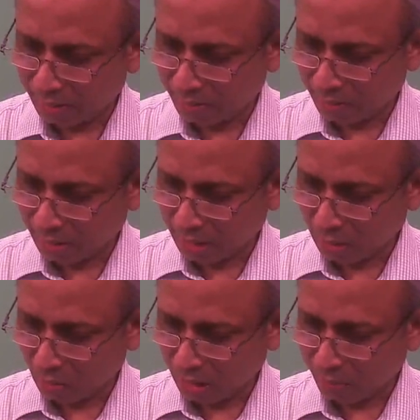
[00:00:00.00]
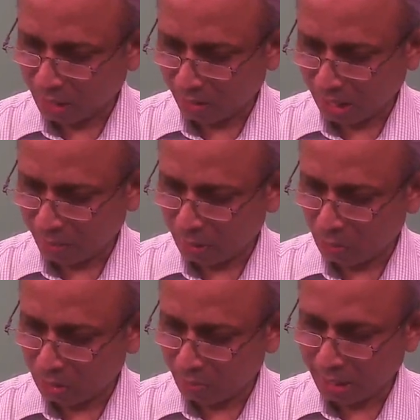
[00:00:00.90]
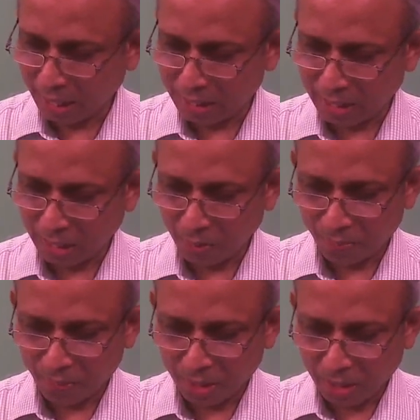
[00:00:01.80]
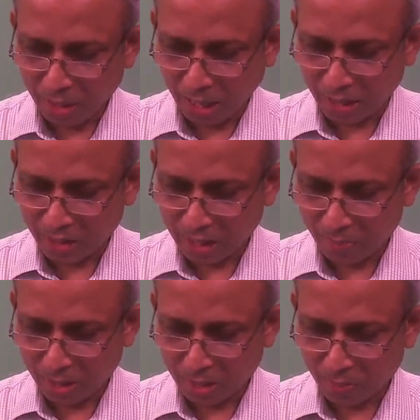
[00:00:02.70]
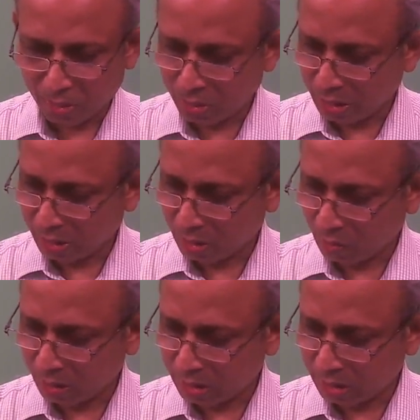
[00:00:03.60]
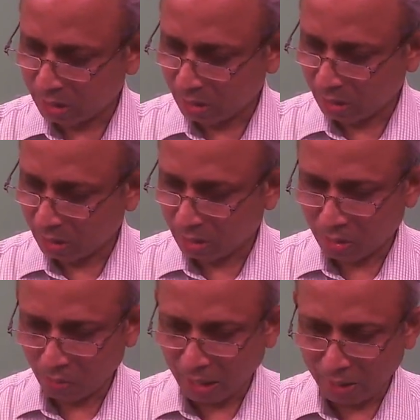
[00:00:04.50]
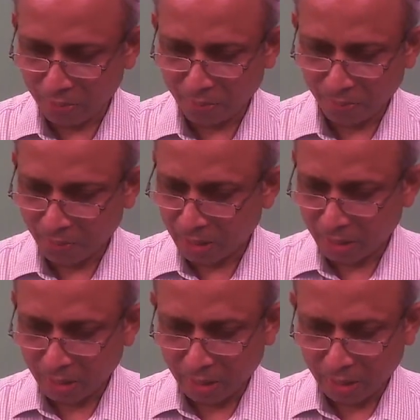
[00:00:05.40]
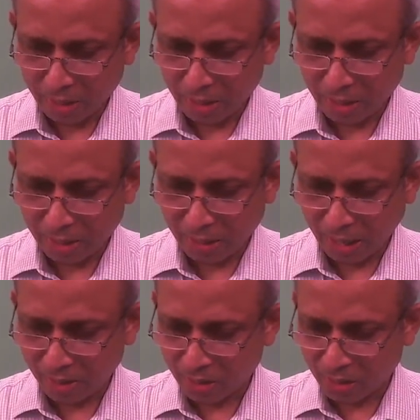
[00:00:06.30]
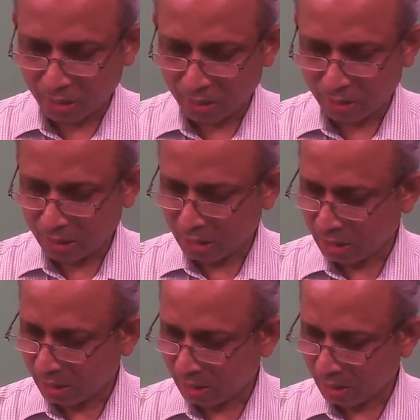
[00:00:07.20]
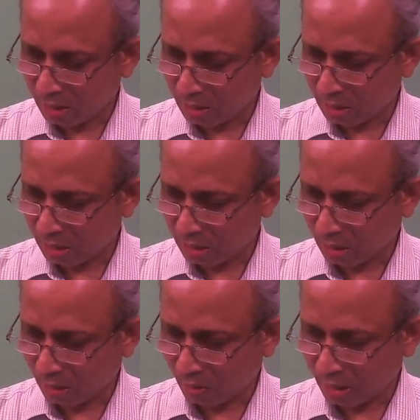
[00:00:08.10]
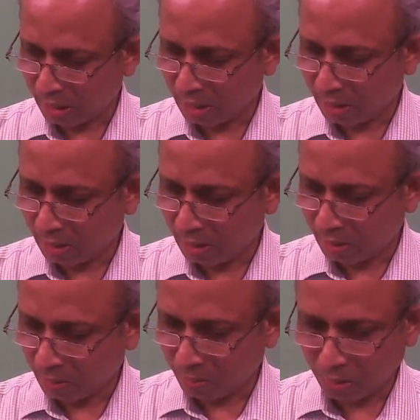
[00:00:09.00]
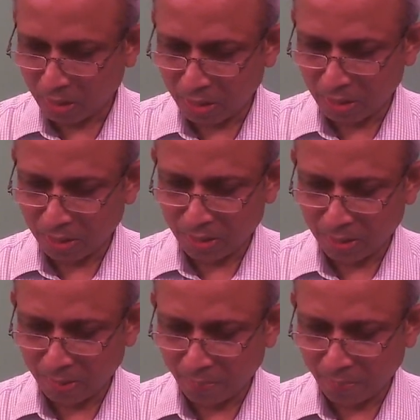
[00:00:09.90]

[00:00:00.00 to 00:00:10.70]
because I don't have the assignment with me right now. Assignment number 6, question 12. Answer is near 600, but it is